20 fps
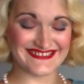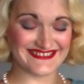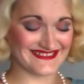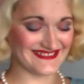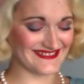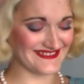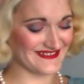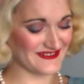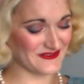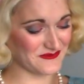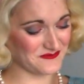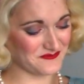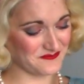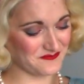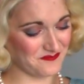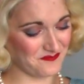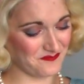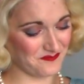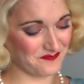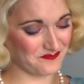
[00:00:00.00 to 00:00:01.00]

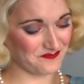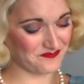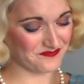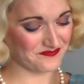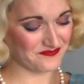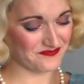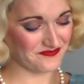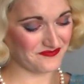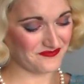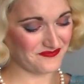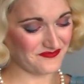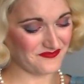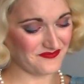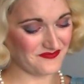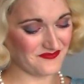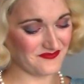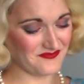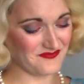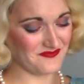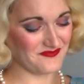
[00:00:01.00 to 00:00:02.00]

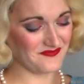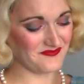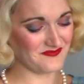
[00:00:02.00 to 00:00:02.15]
Nothing is said.